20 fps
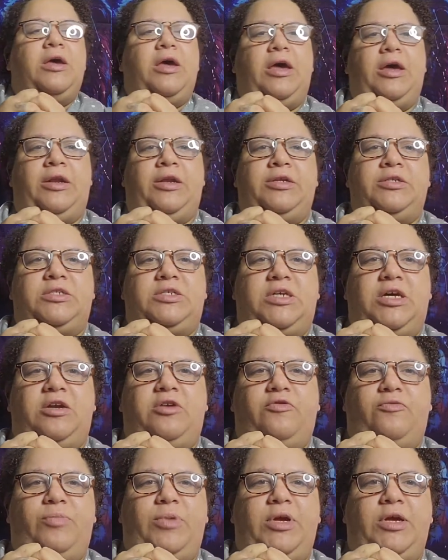And instead
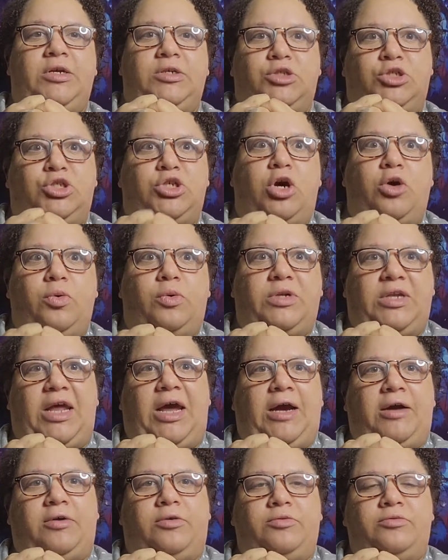of being choked
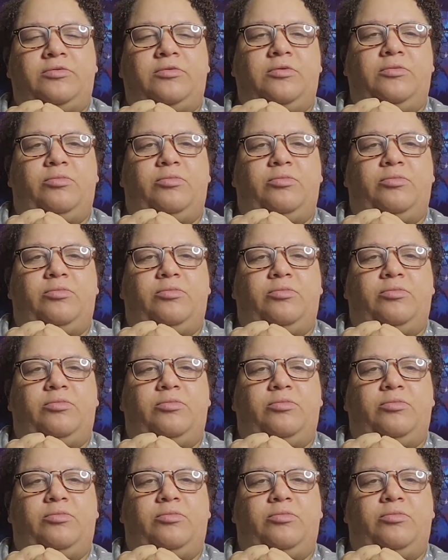out,